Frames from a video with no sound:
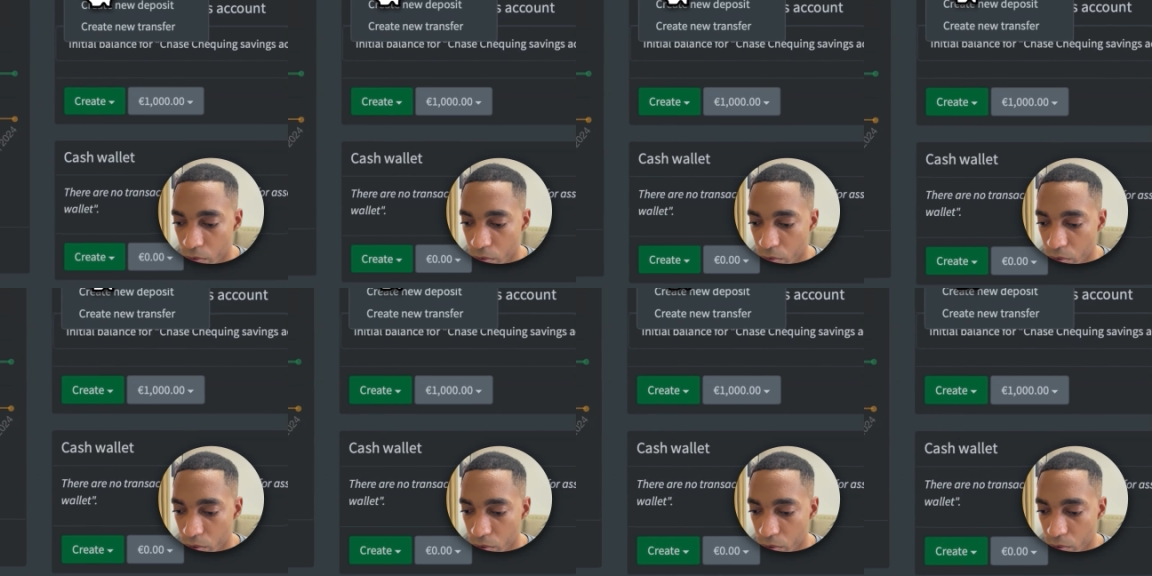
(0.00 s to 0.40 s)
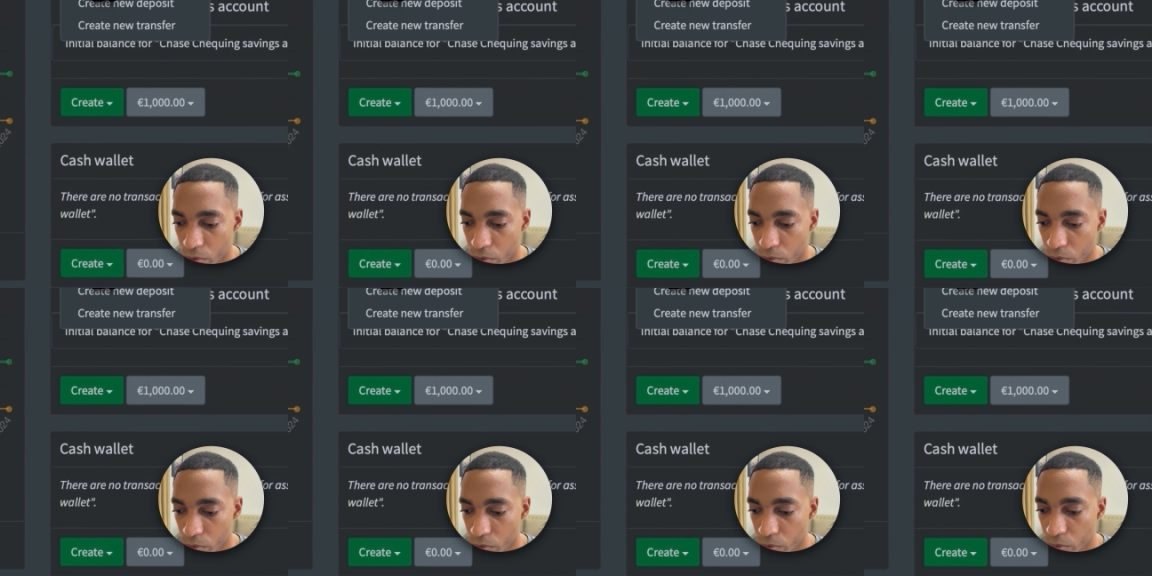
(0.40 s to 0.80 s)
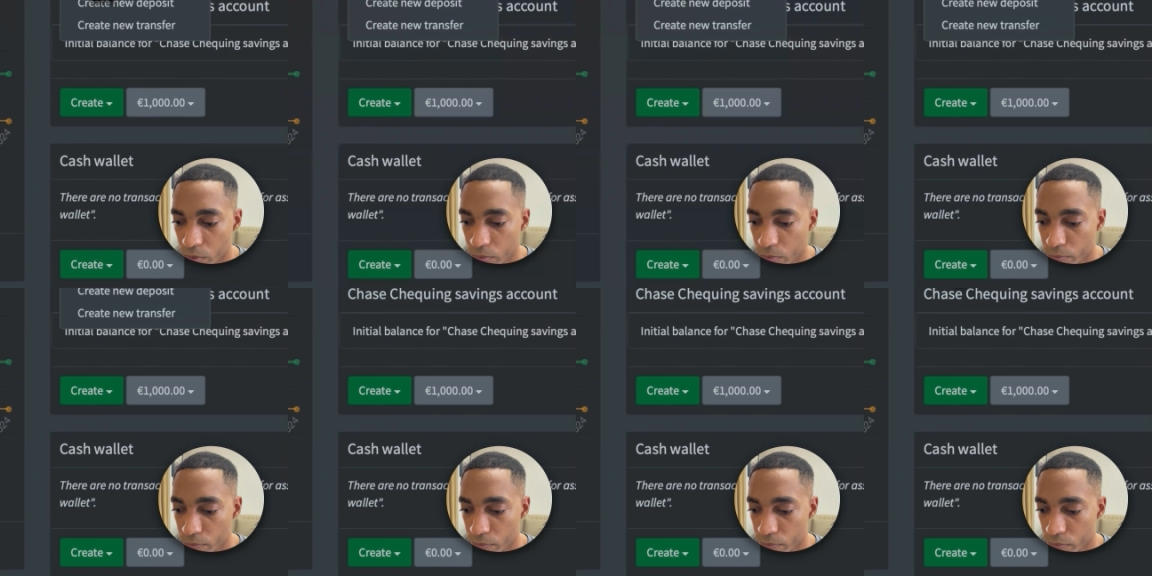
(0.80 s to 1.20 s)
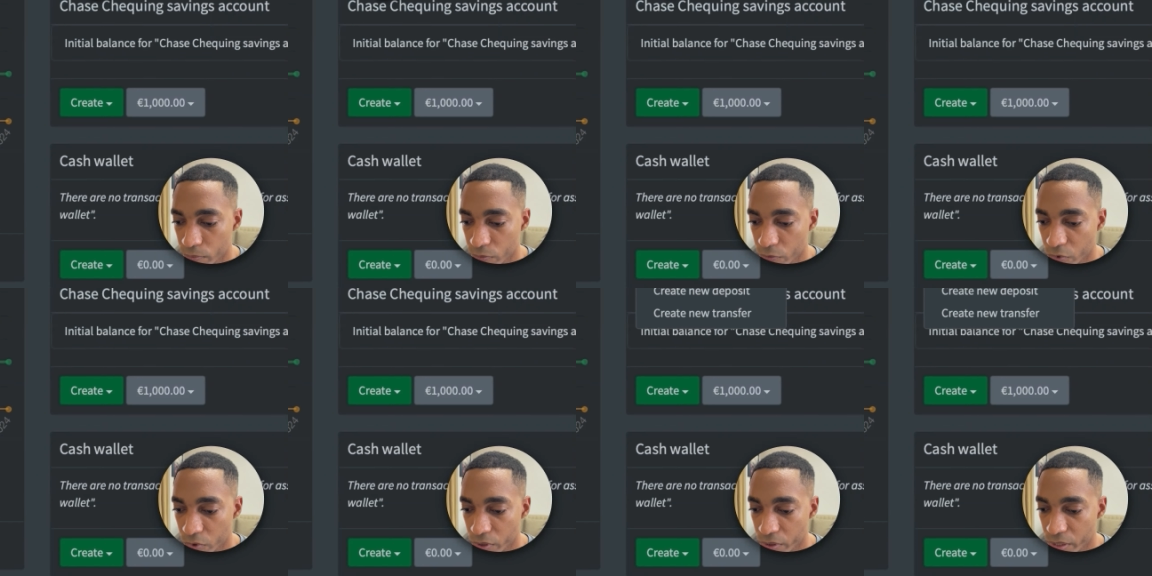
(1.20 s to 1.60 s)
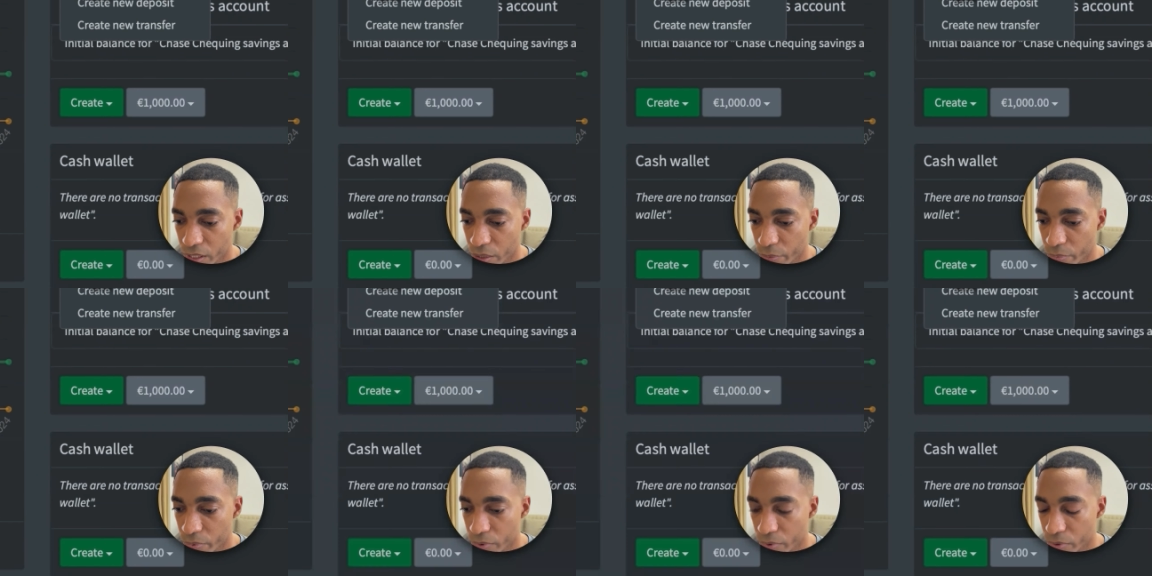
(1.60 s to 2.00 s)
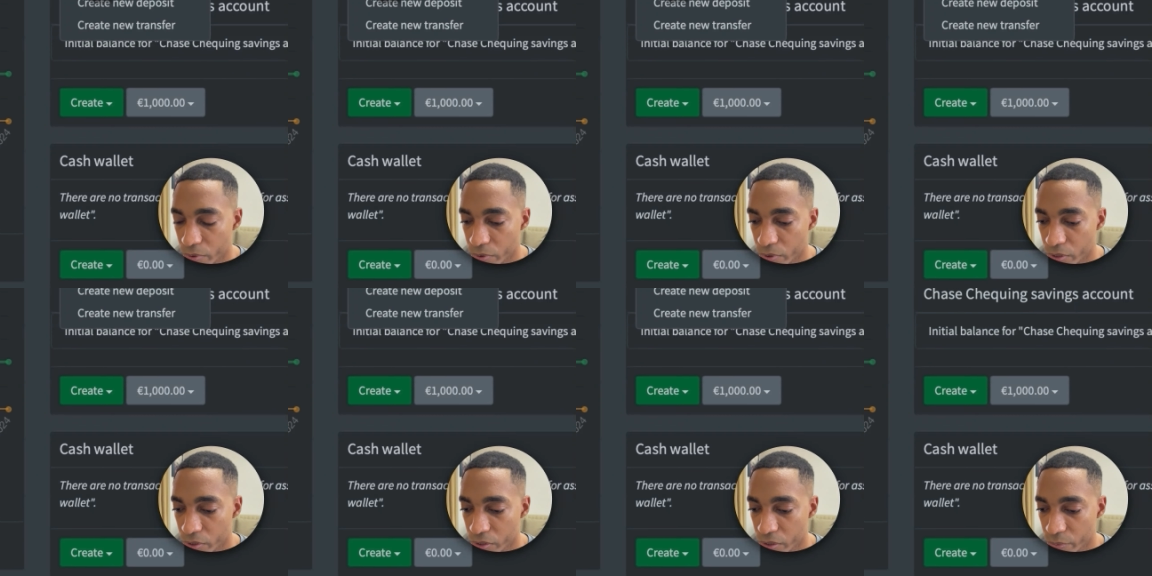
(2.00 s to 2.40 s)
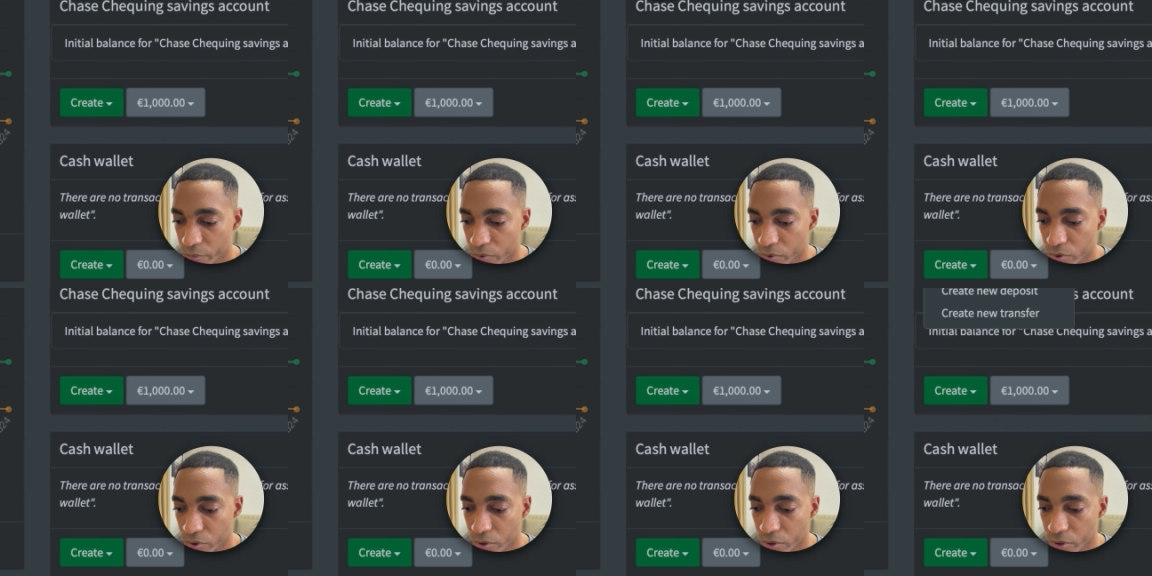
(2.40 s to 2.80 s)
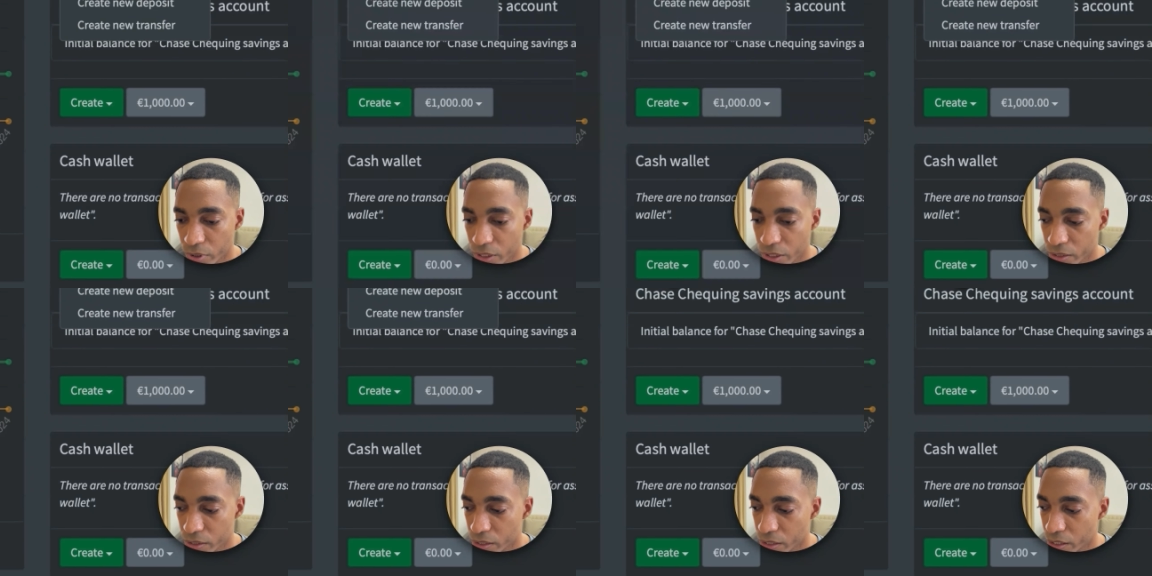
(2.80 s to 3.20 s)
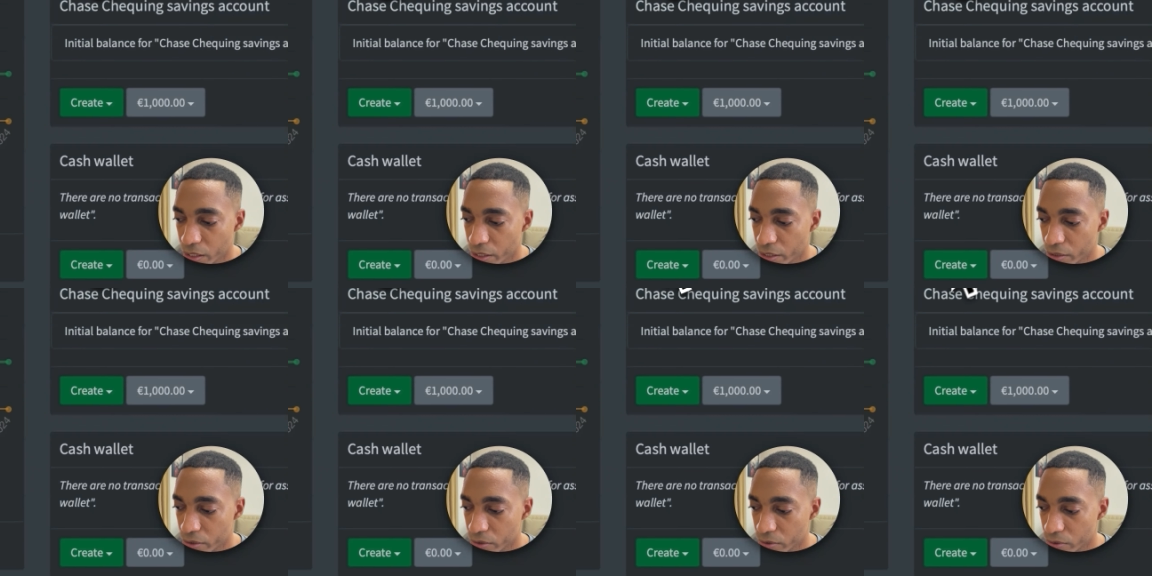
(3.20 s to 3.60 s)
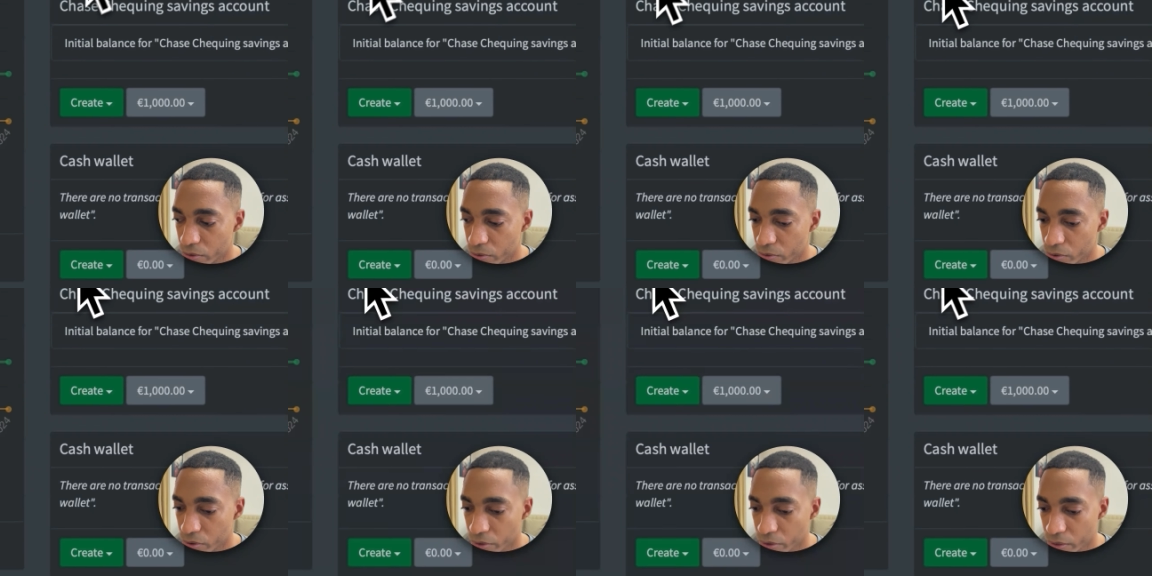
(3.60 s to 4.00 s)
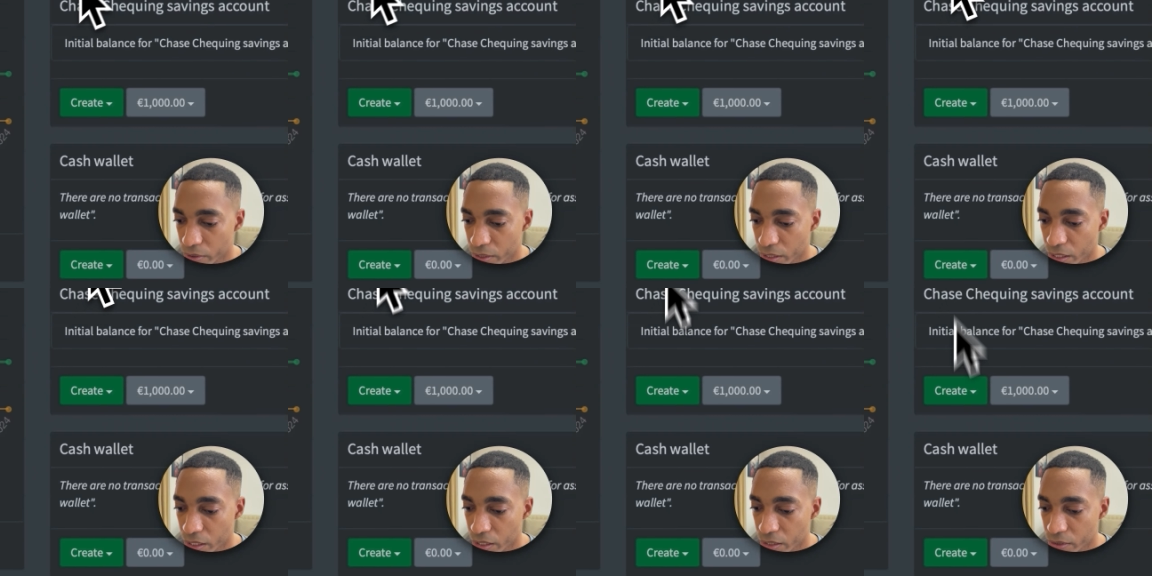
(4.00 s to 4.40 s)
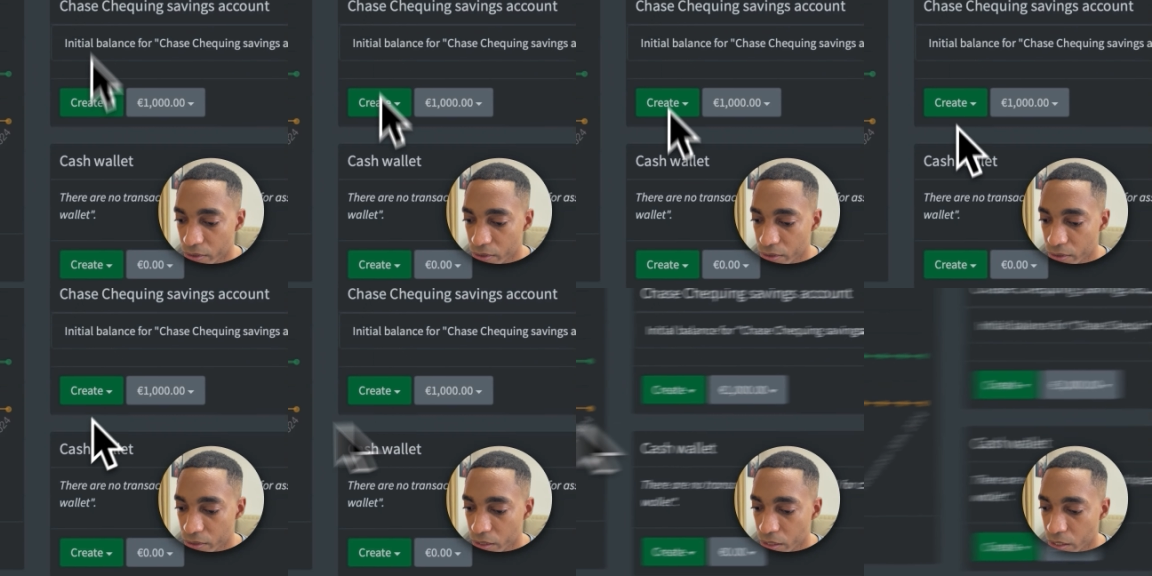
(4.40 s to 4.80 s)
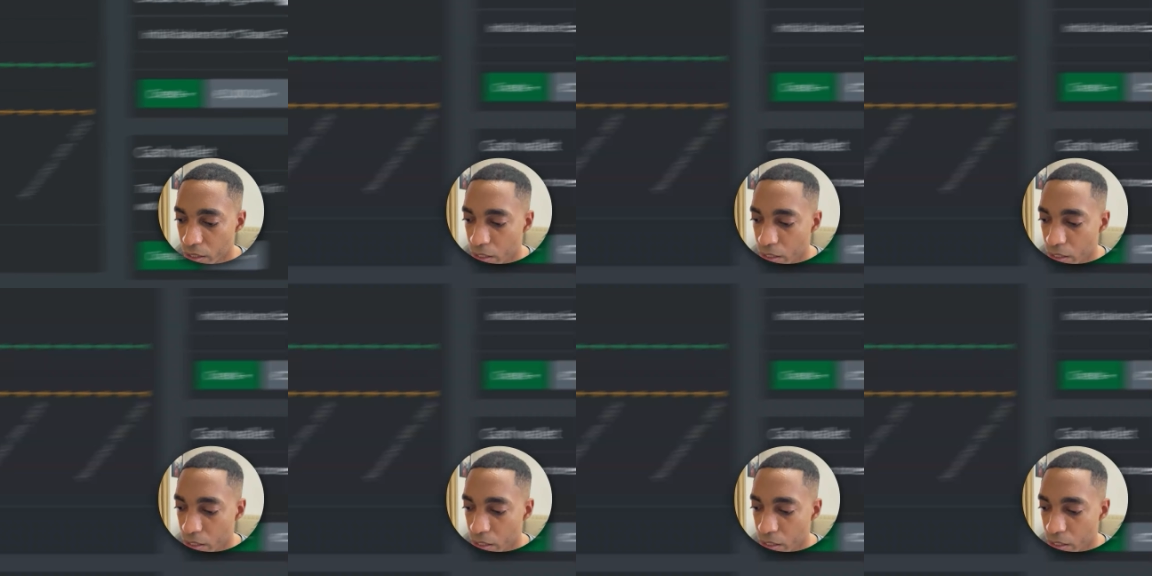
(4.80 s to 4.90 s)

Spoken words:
So, for example, there's some shortcuts here to do certain things.